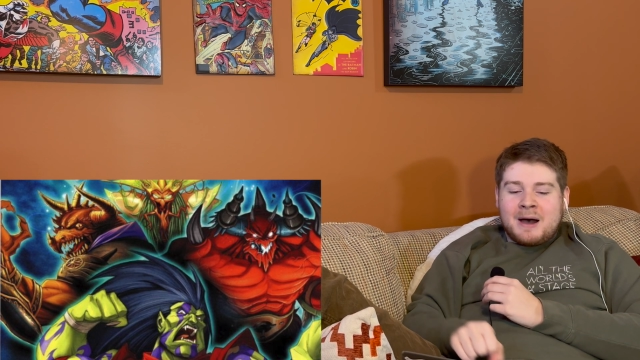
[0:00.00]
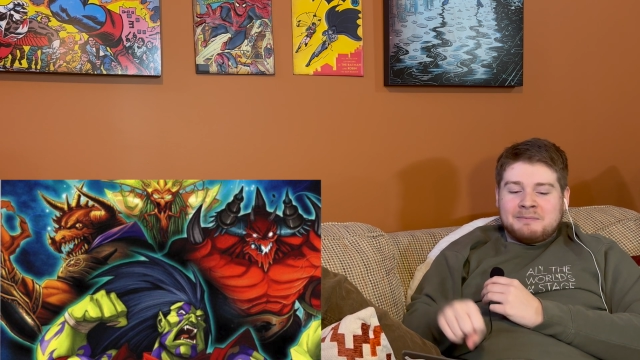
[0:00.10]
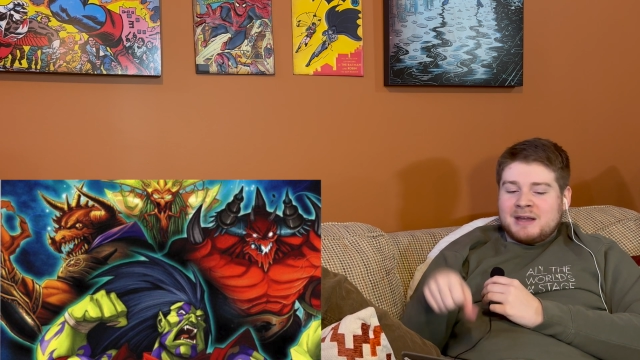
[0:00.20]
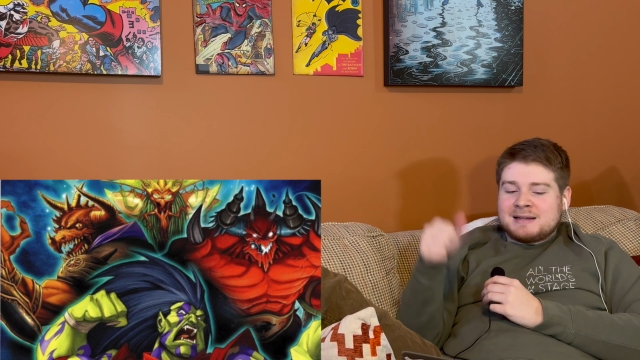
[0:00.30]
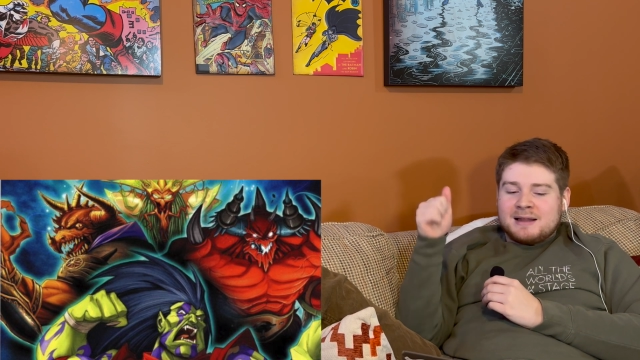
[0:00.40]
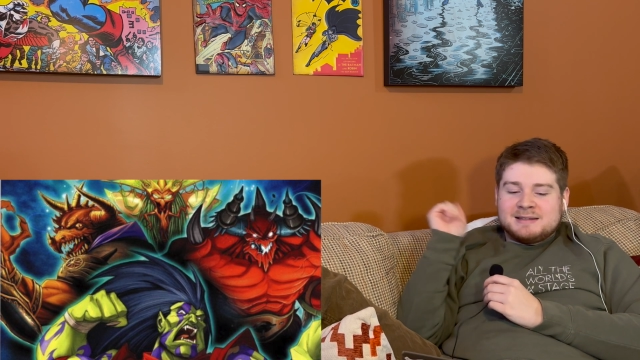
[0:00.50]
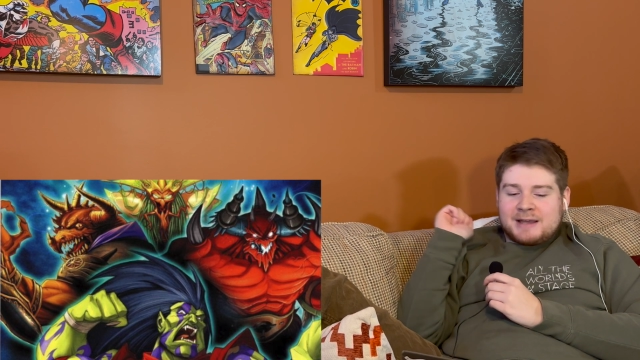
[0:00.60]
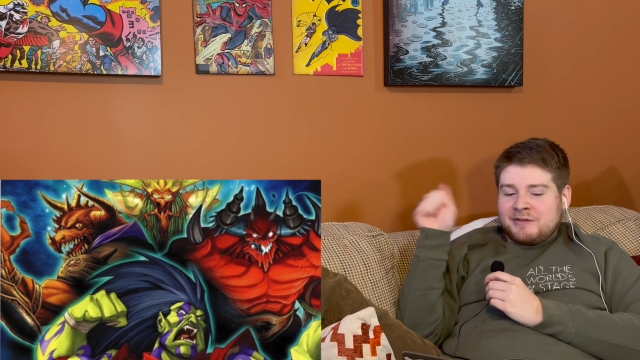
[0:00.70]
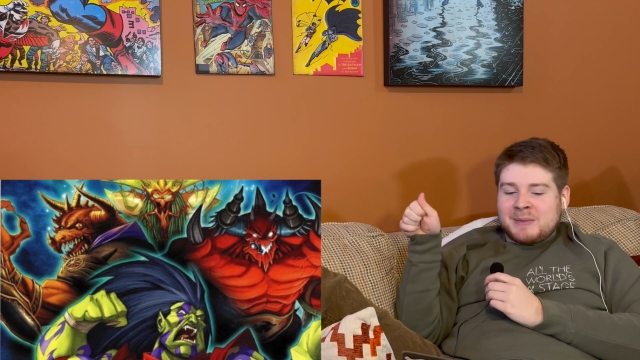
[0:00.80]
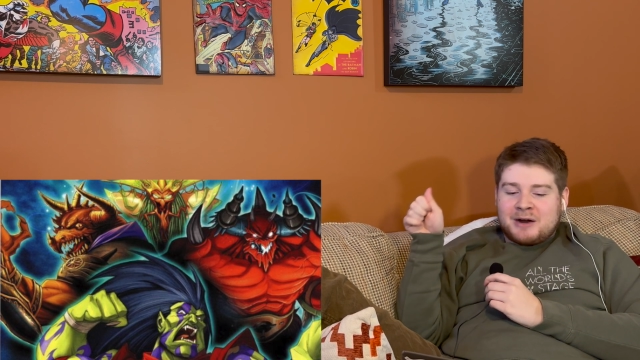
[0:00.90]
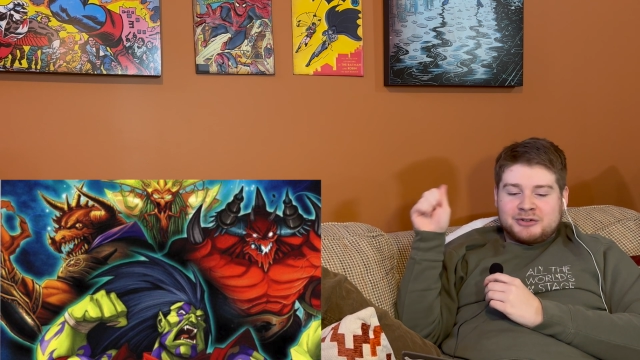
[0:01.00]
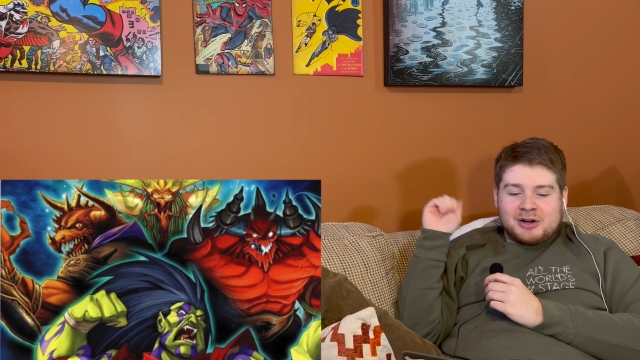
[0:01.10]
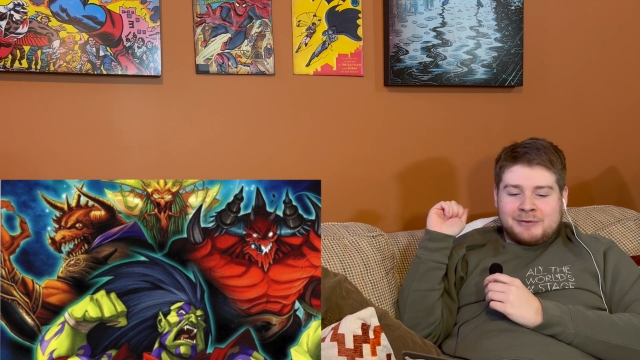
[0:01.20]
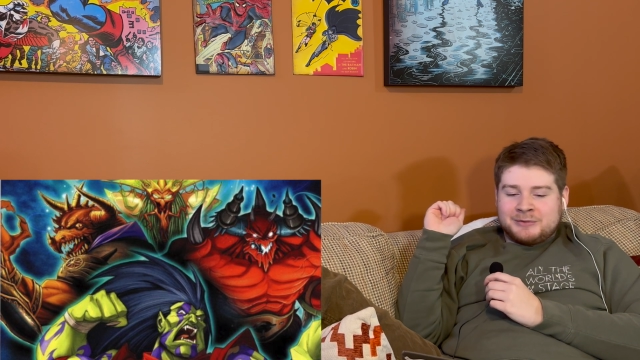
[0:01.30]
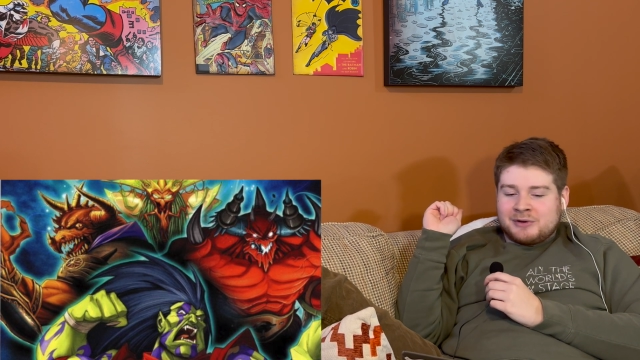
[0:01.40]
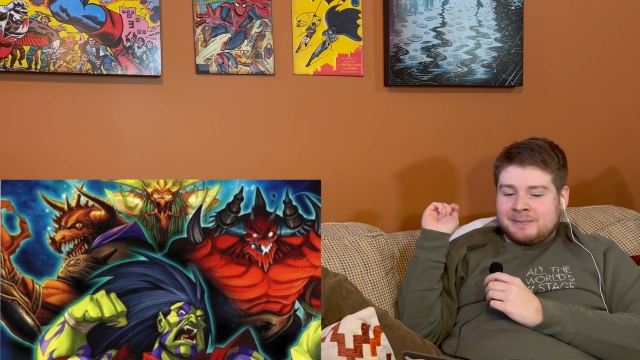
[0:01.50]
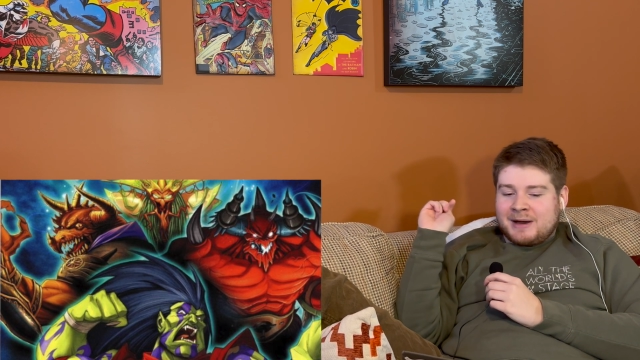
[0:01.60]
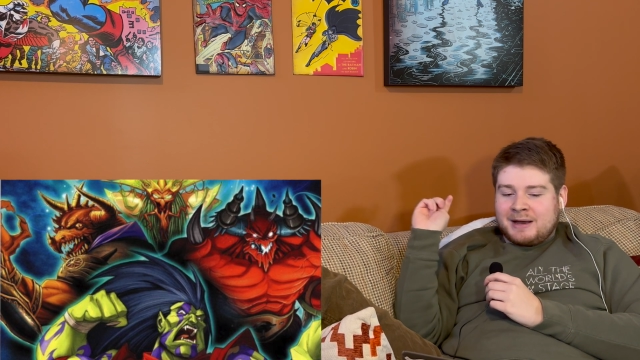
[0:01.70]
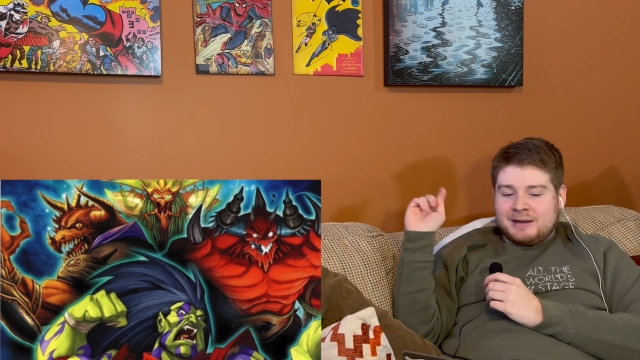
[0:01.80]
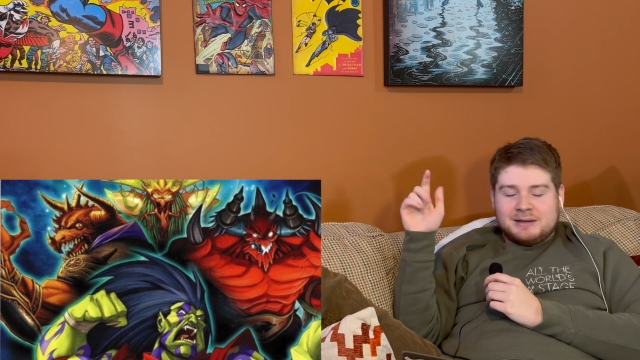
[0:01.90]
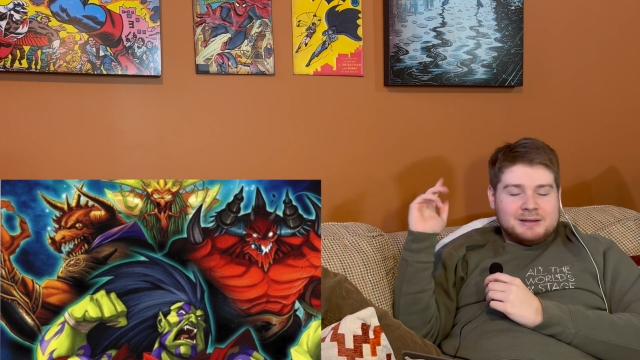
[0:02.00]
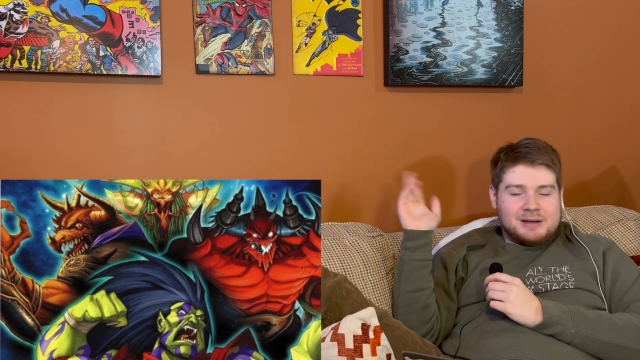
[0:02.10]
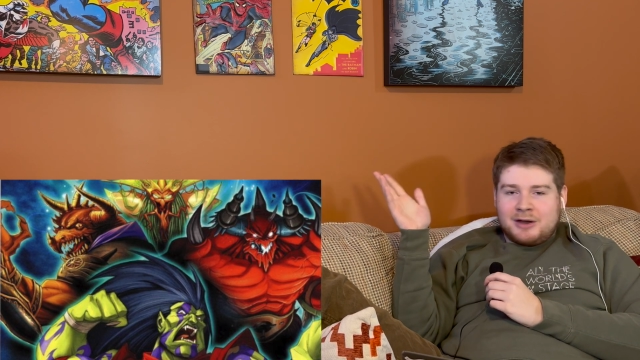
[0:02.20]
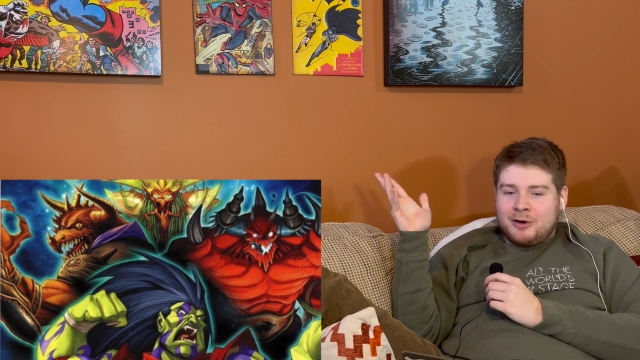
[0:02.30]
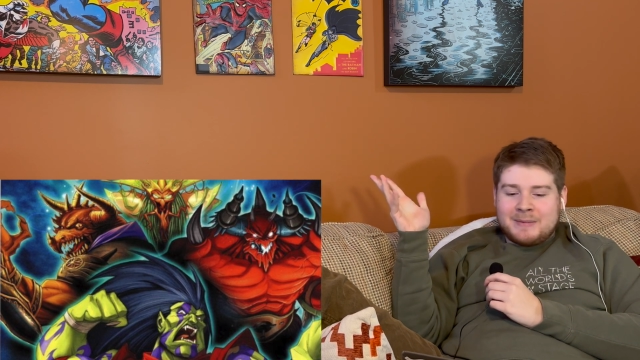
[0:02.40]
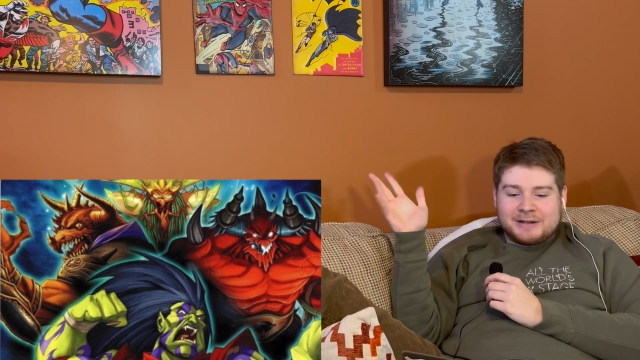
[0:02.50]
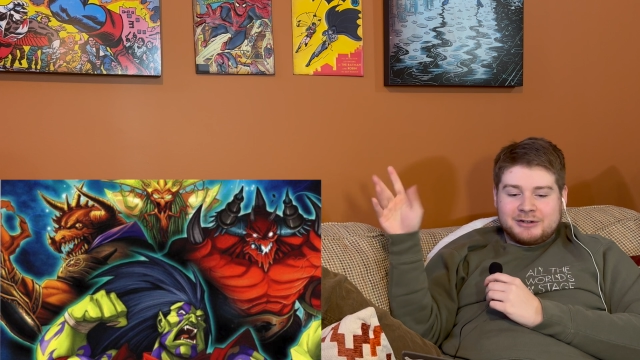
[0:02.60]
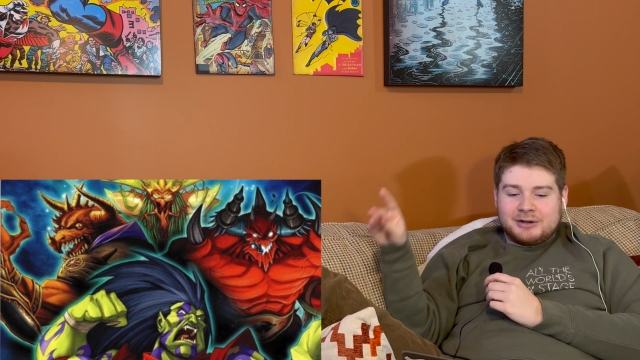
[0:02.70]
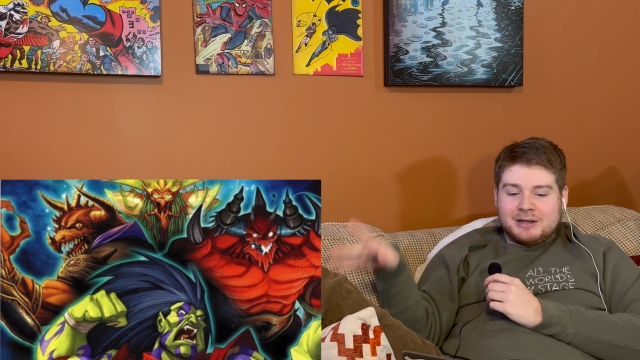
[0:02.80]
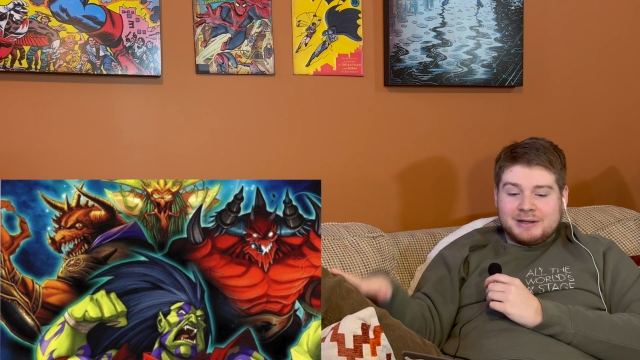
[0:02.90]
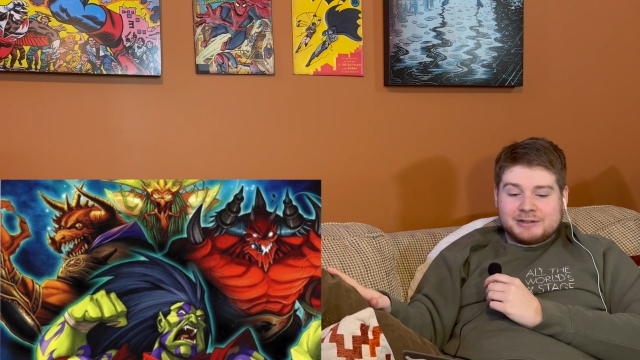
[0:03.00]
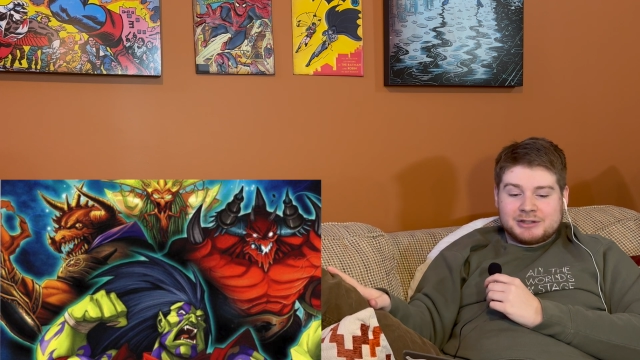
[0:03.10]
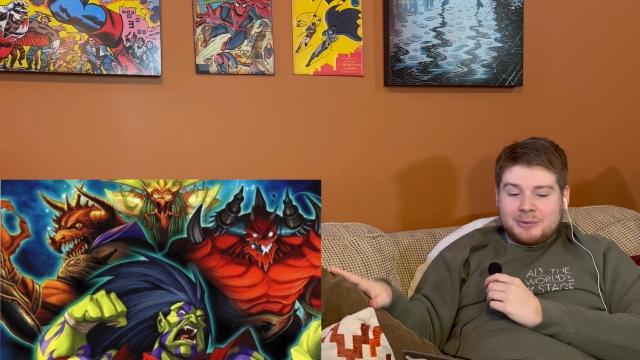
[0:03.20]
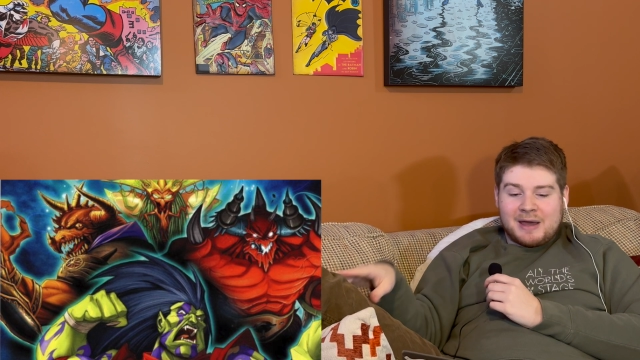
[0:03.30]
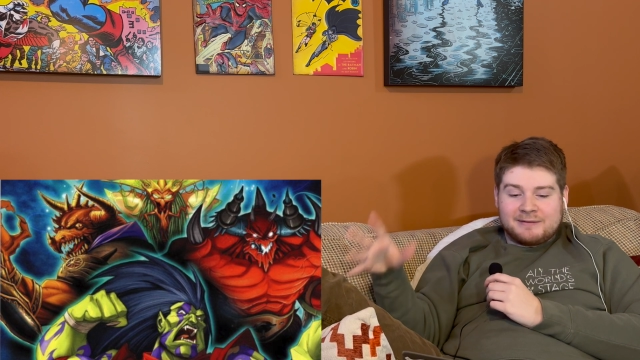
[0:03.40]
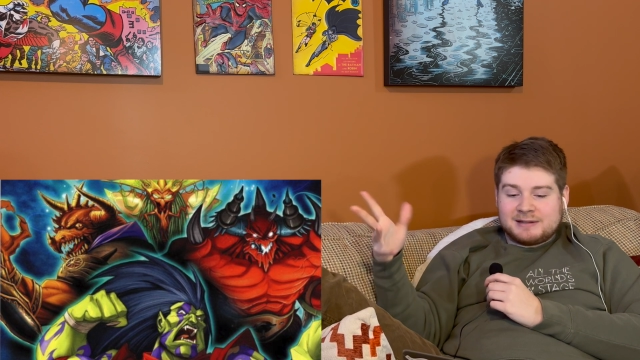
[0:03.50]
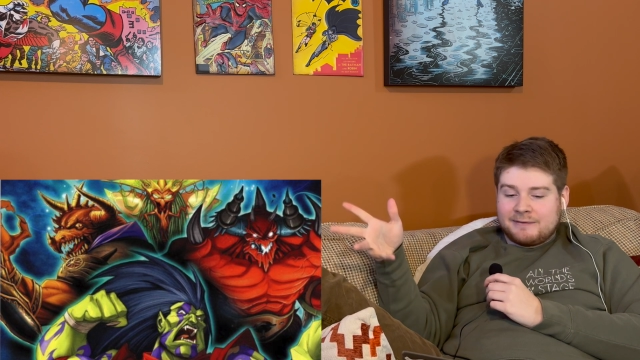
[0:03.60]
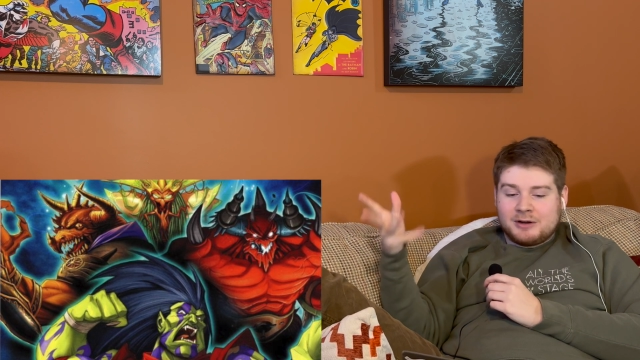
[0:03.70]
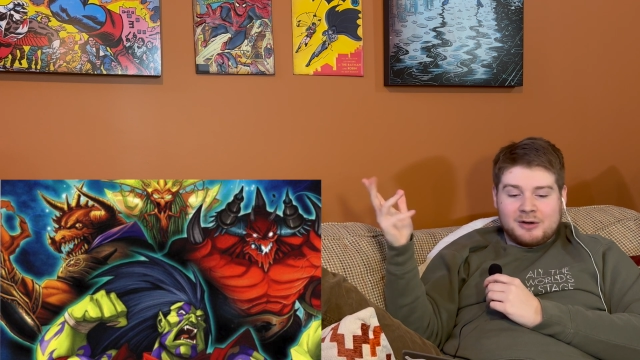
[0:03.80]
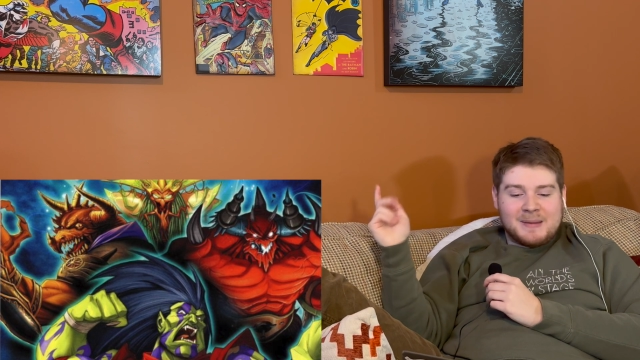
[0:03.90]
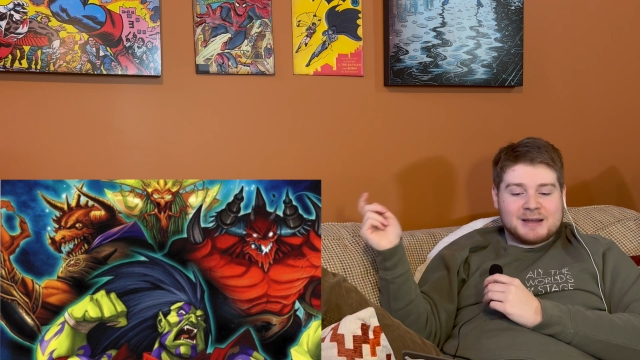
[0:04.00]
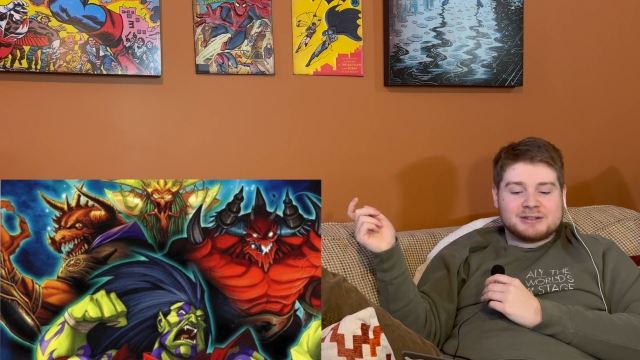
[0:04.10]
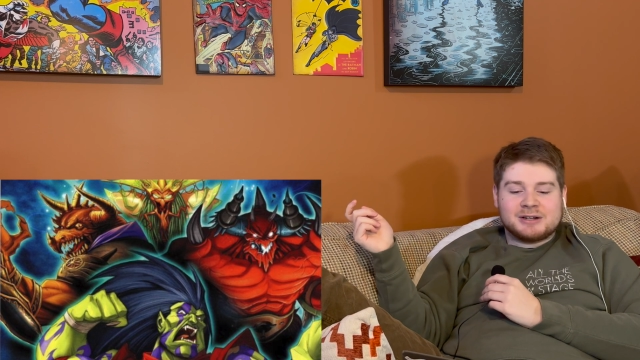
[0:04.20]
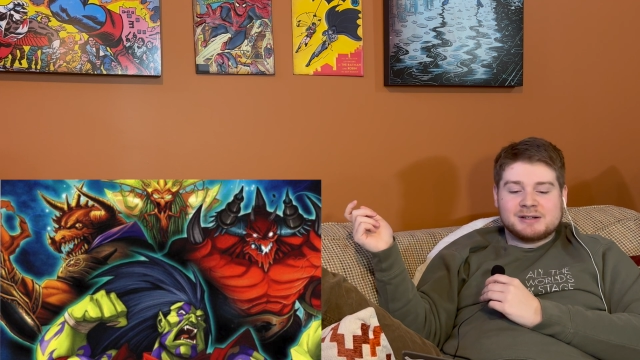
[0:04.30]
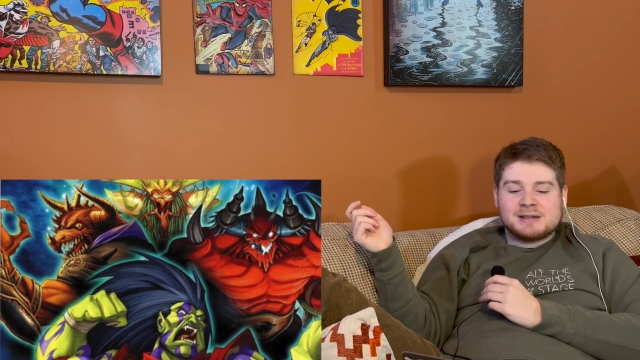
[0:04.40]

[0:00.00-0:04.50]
They tell us 7 battle drones run by a codemaster each, so we have 7 codemasters.